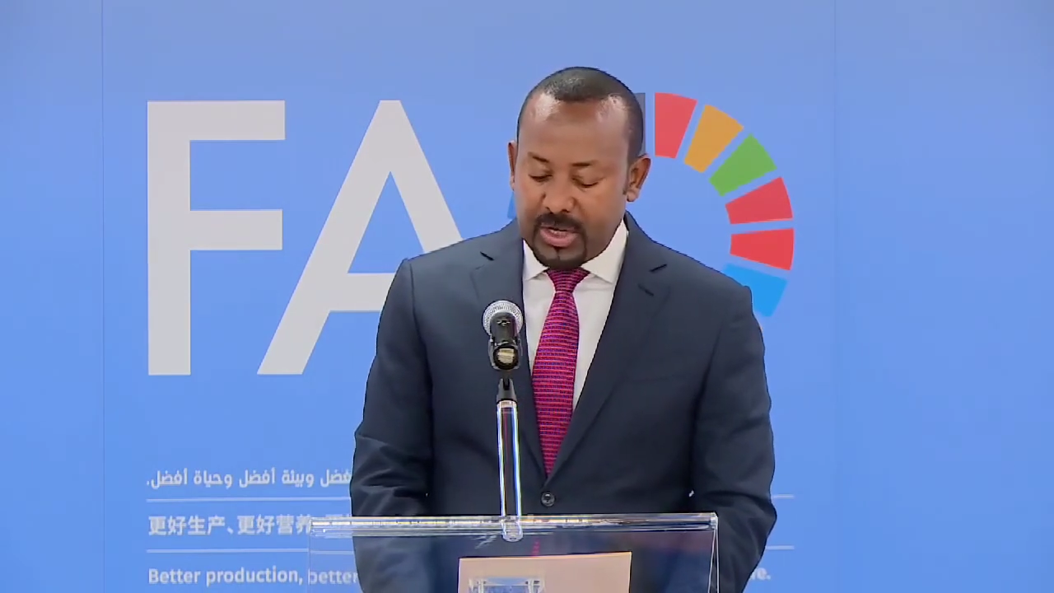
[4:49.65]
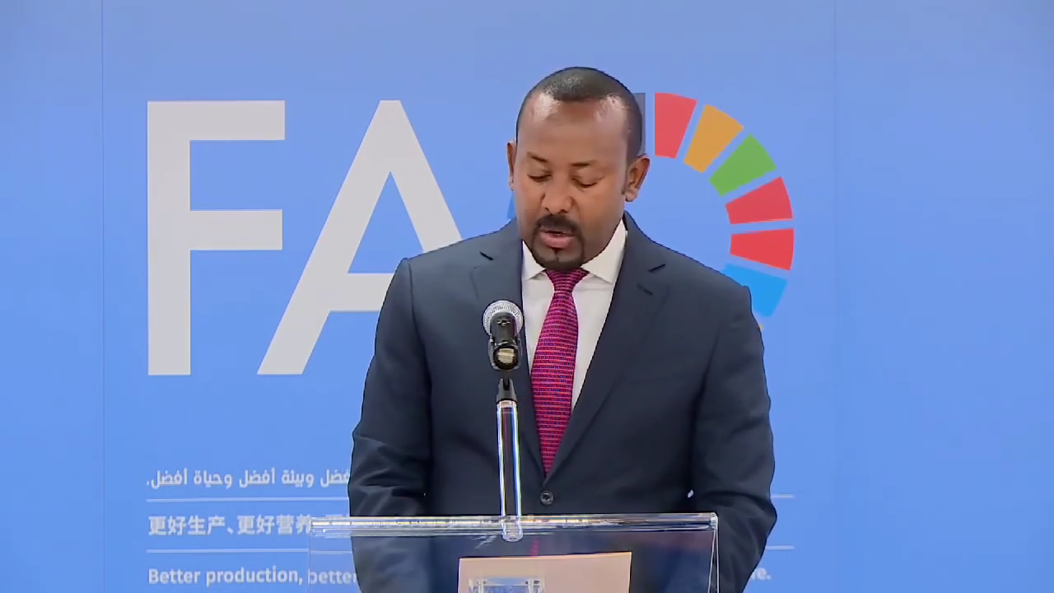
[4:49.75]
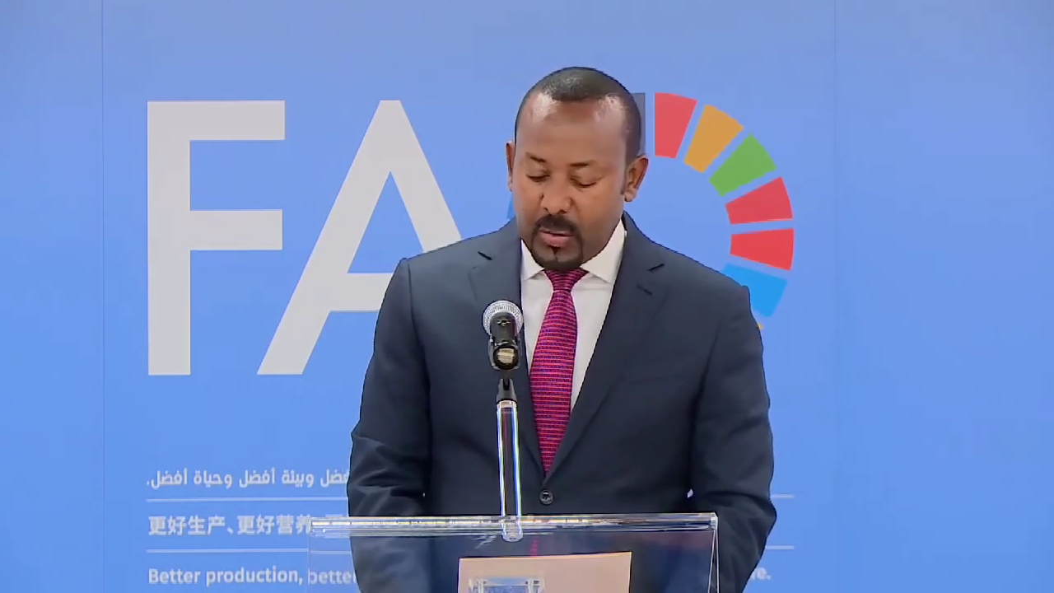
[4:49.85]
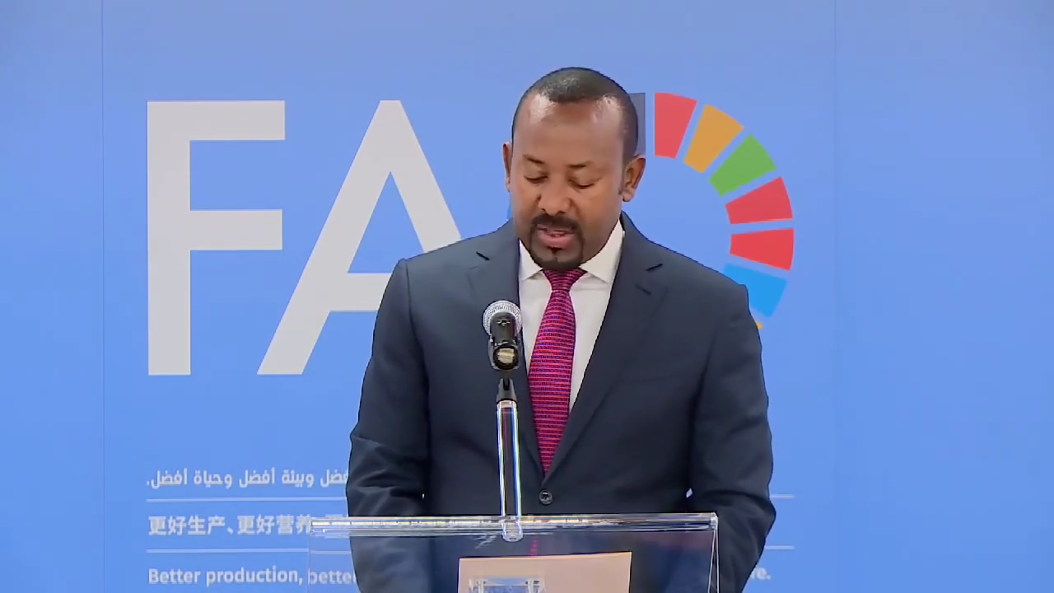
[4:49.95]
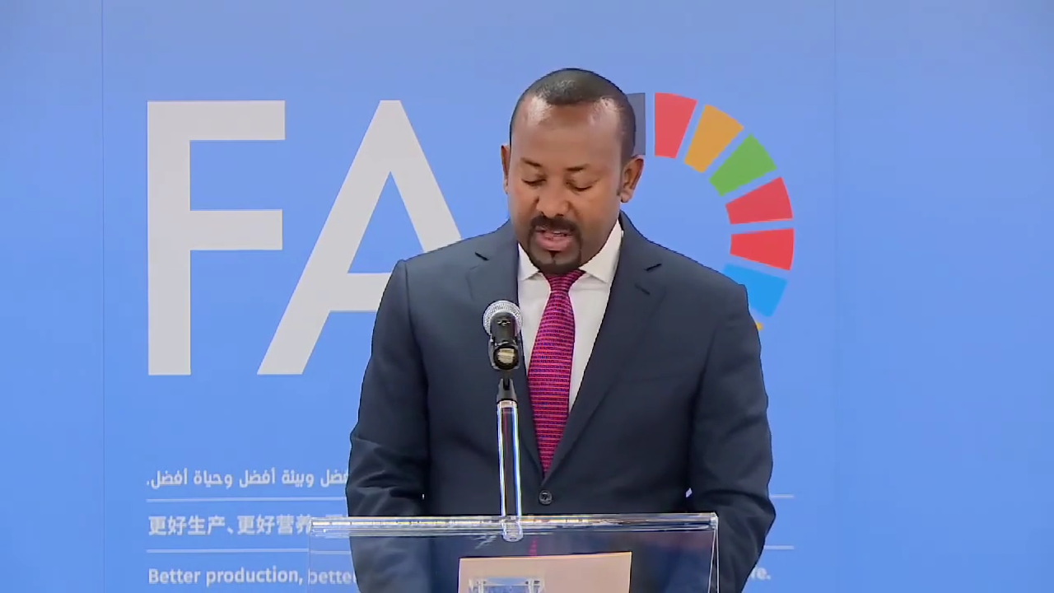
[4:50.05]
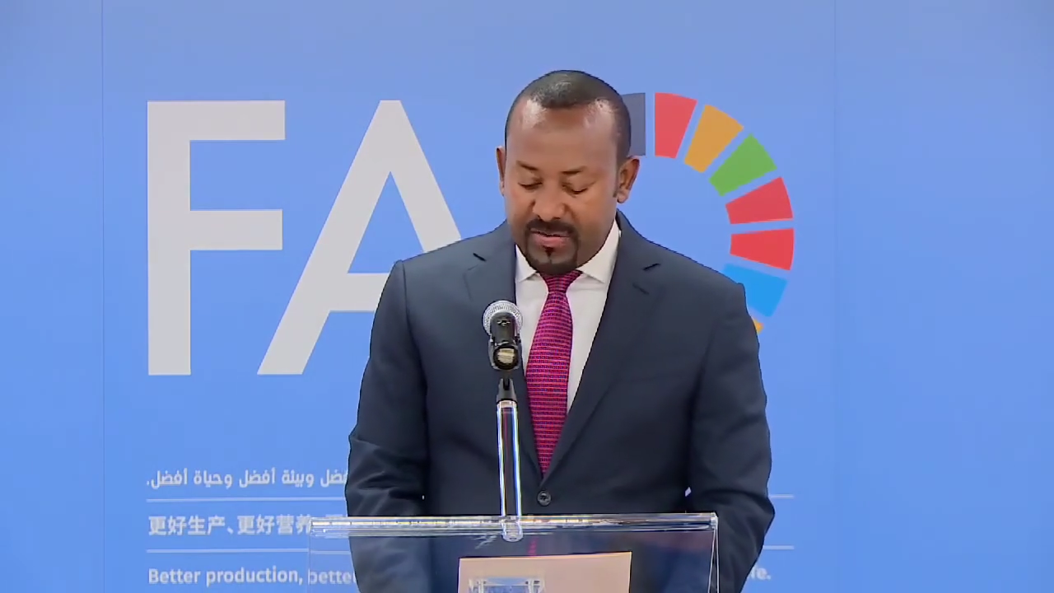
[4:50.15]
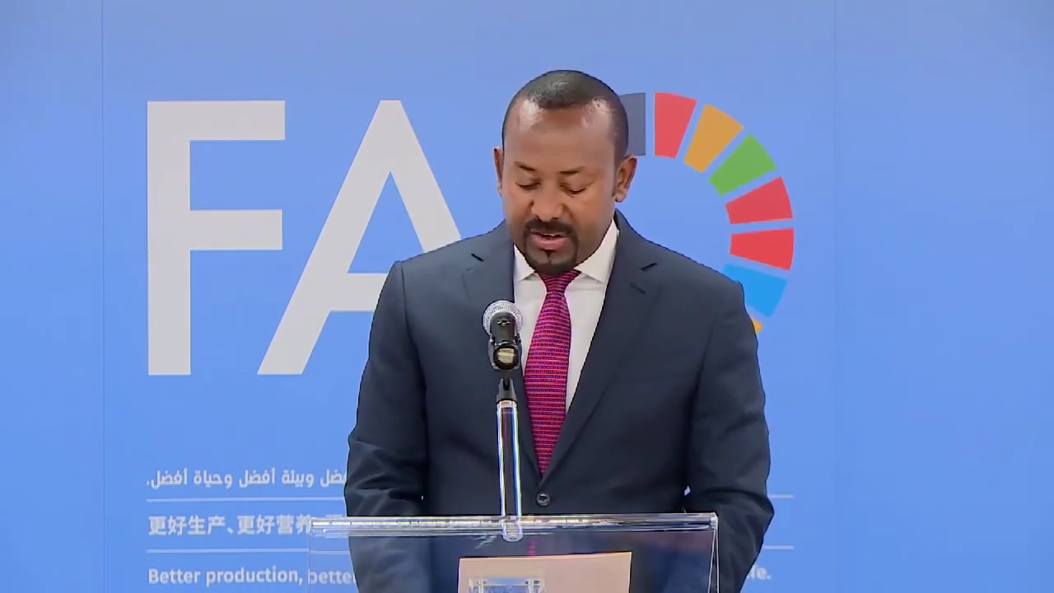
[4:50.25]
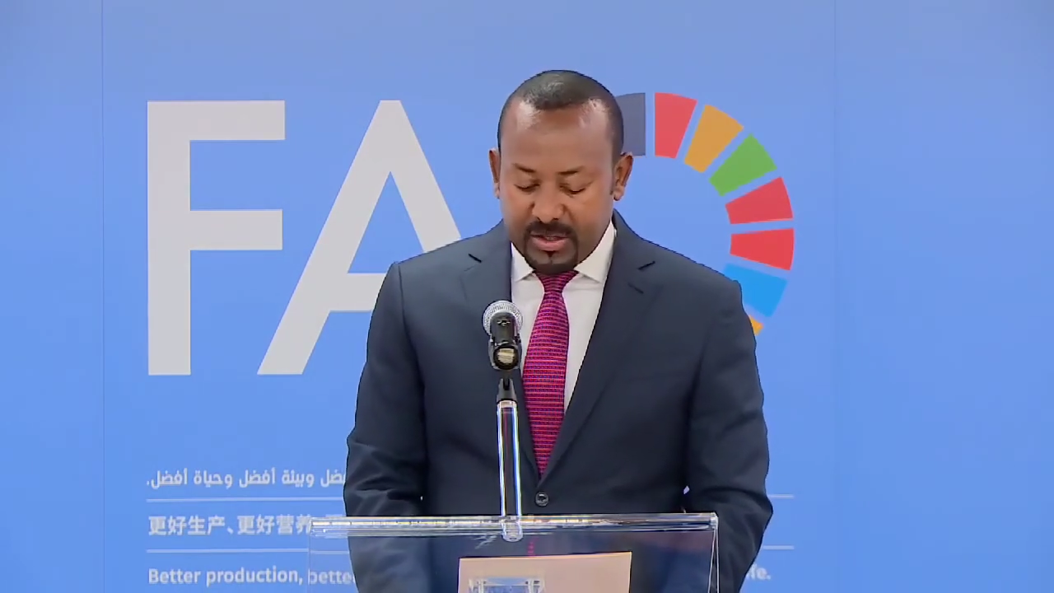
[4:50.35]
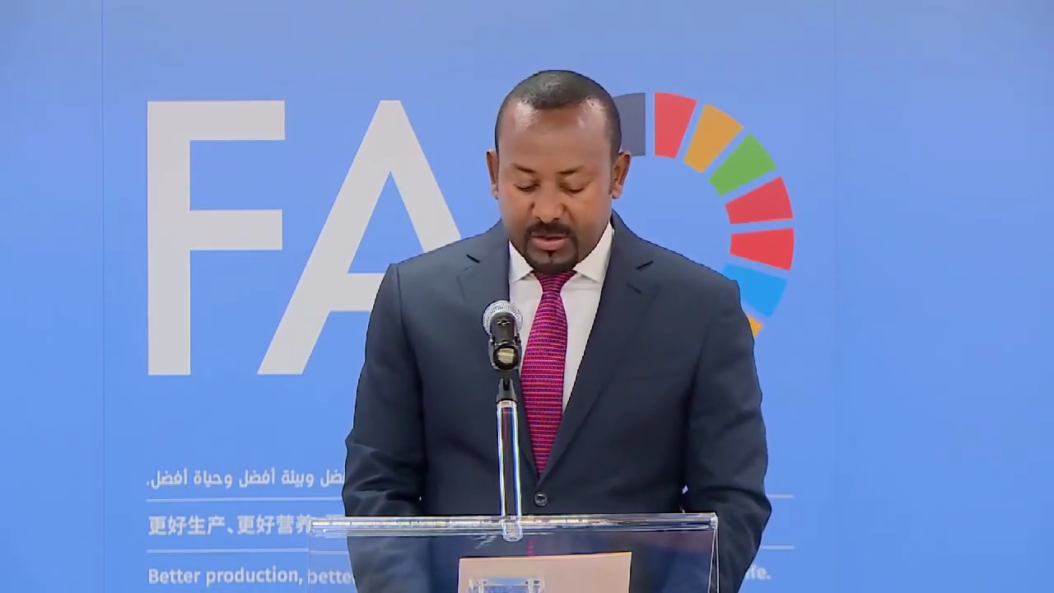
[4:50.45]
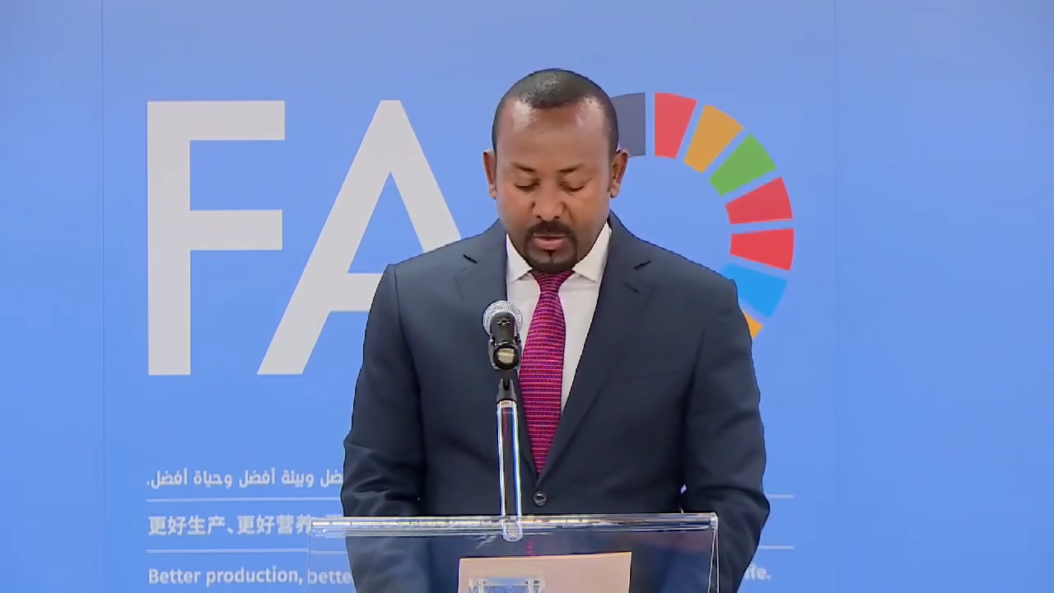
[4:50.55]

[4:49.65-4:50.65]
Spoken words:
with efforts to